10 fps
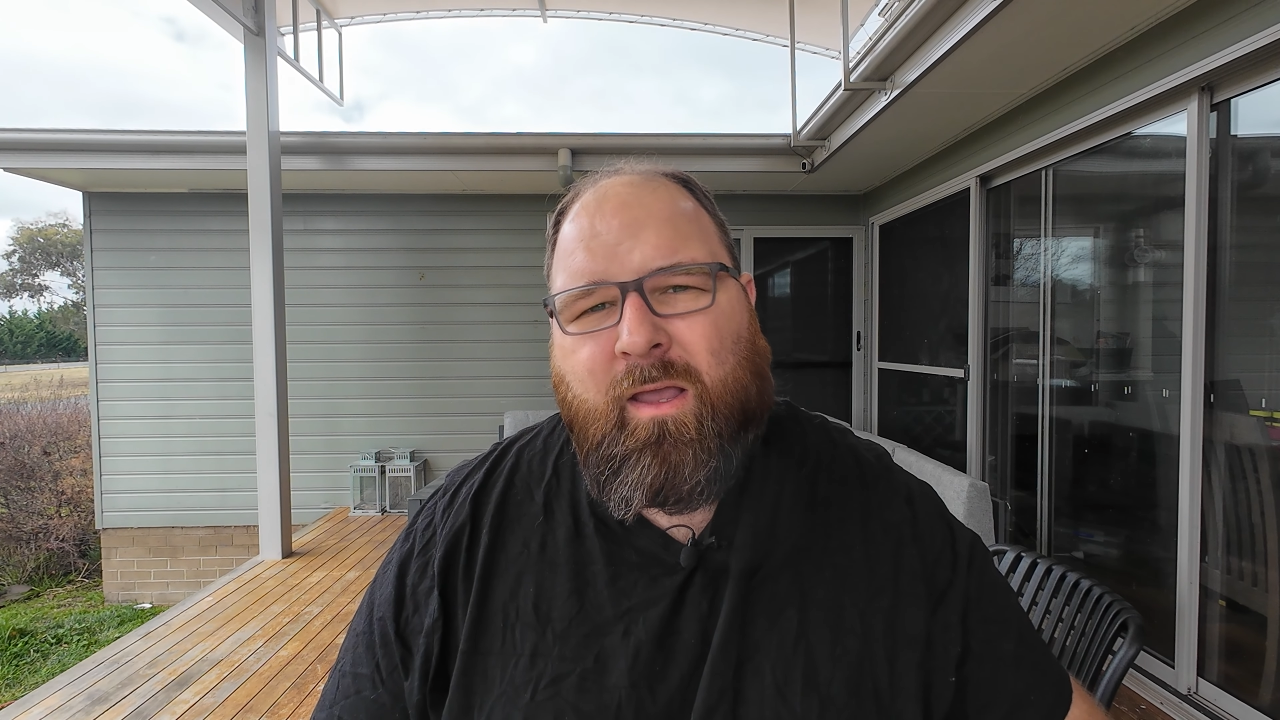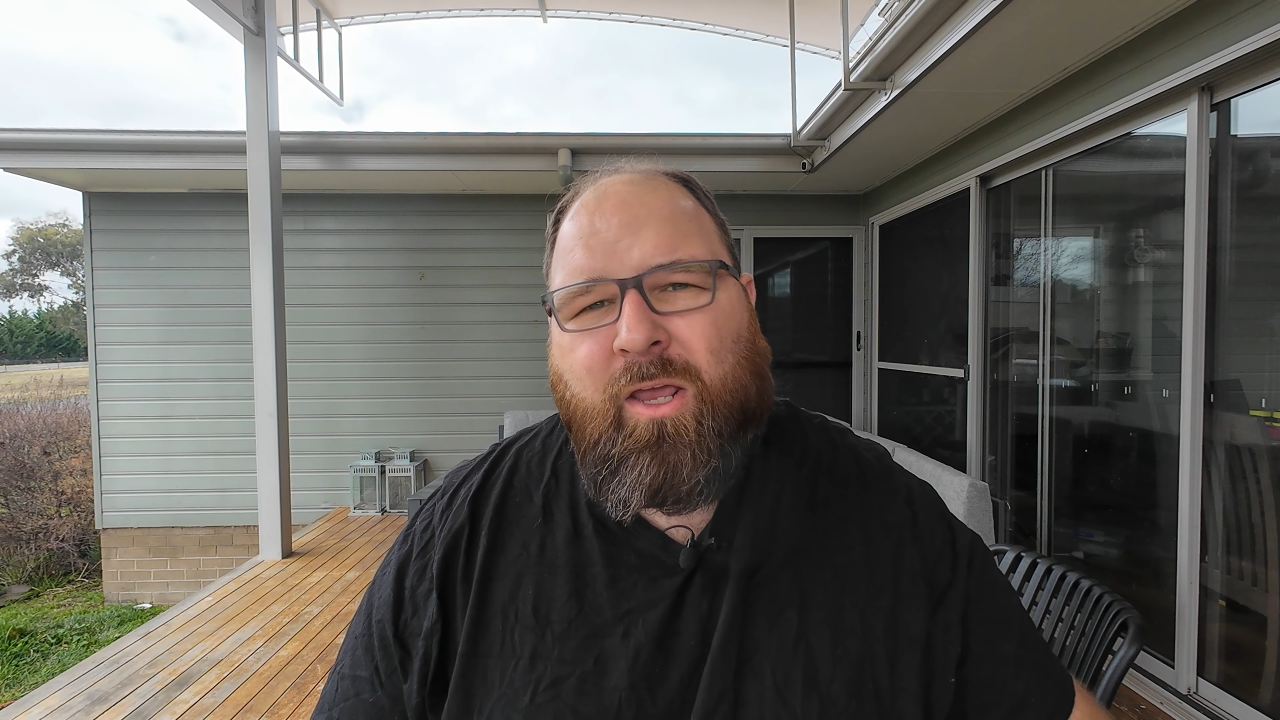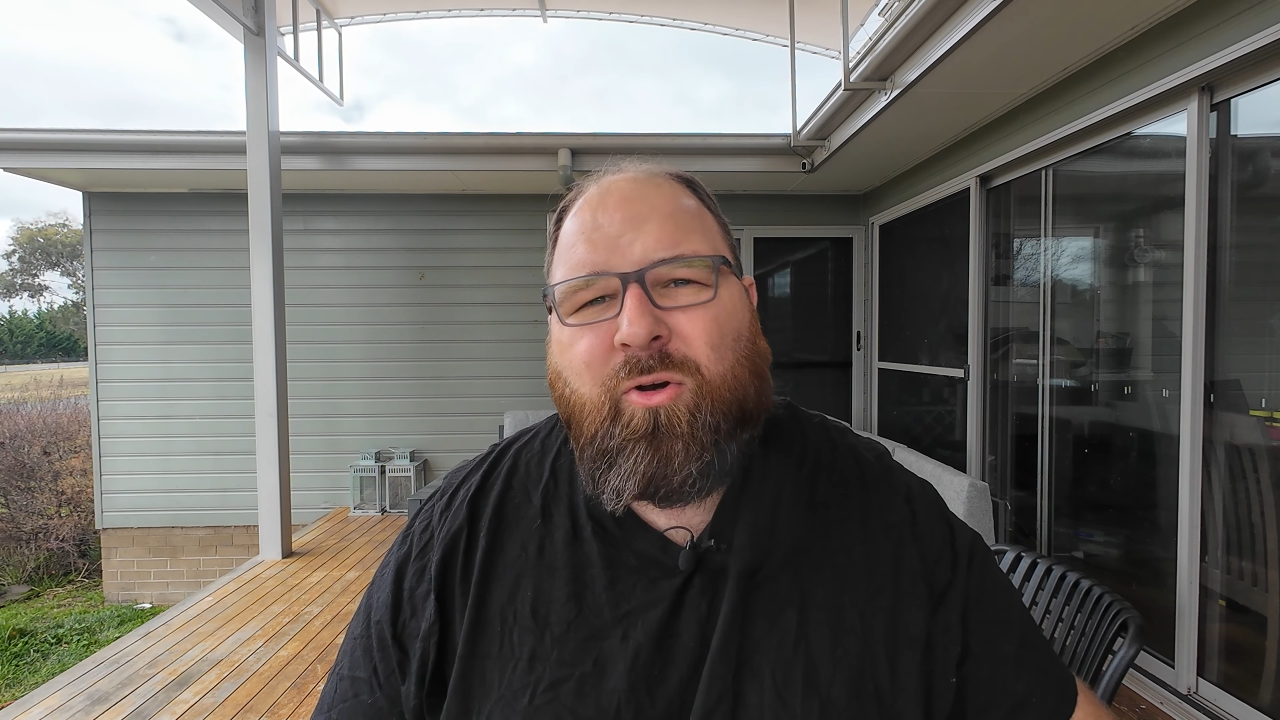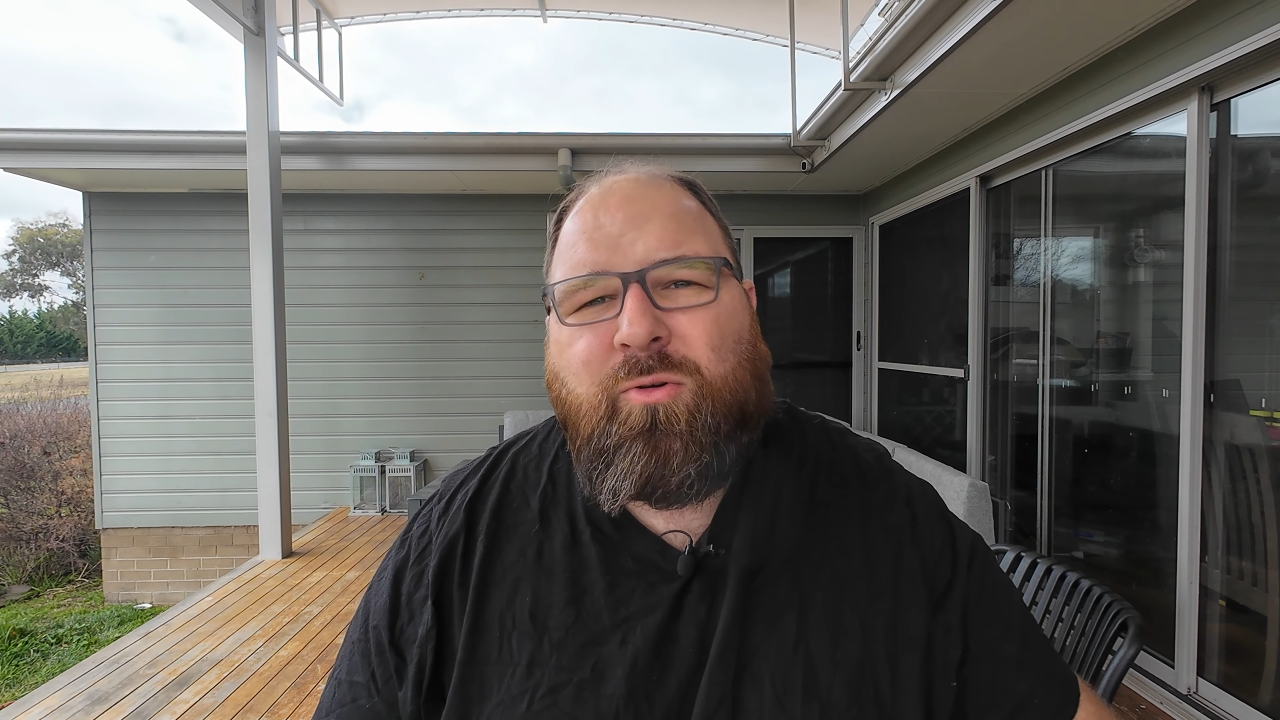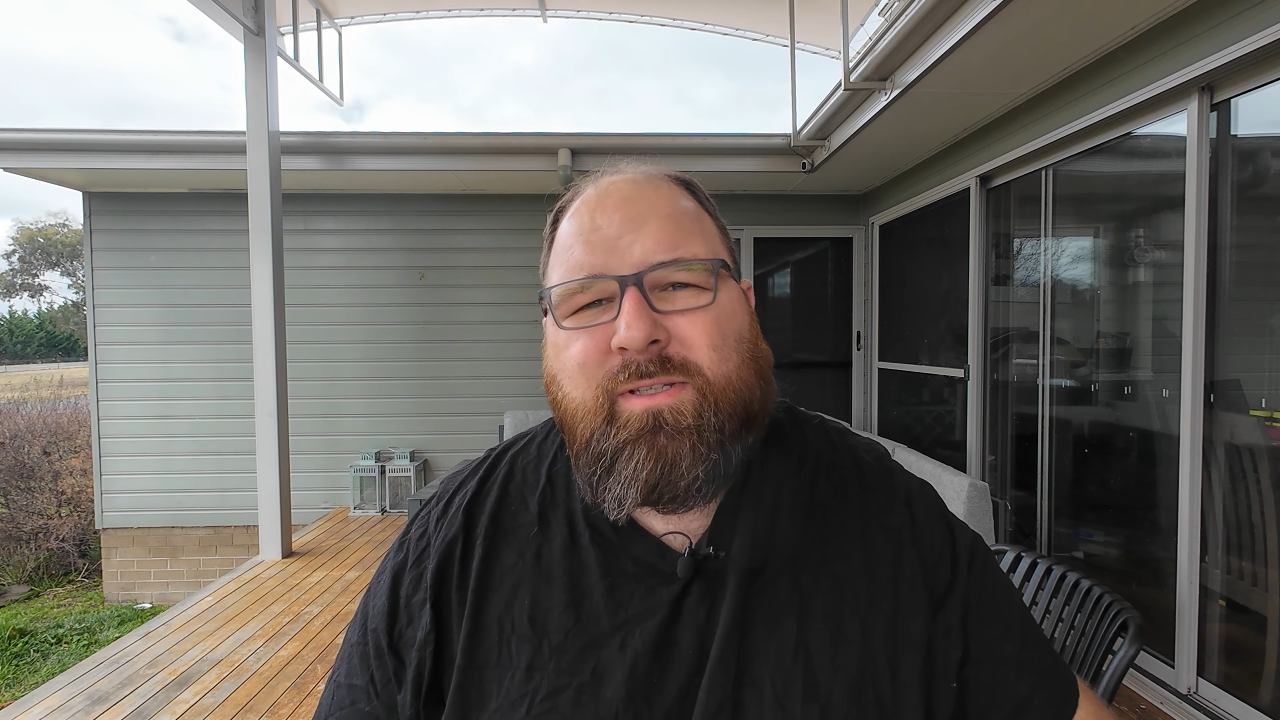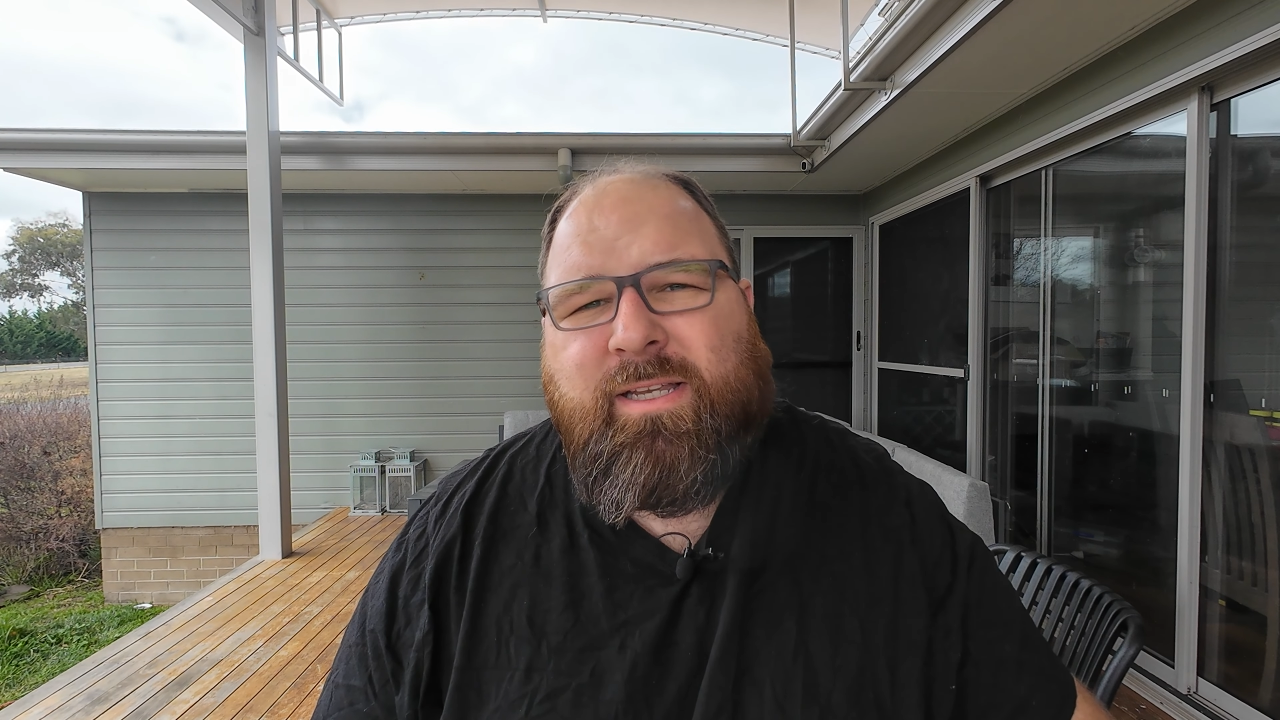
And it all